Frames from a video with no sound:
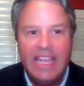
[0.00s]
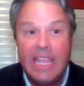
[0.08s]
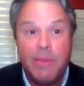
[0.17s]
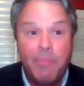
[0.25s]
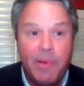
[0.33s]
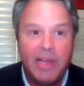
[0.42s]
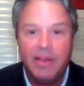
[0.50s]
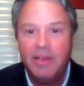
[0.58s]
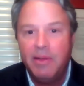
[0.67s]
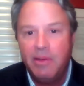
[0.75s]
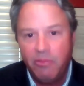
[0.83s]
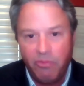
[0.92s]
HIPAA
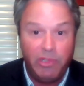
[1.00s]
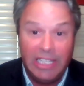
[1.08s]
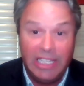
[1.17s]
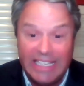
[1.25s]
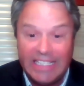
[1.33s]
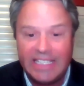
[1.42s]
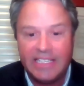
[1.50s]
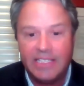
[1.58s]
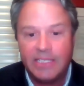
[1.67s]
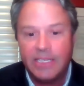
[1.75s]
releases.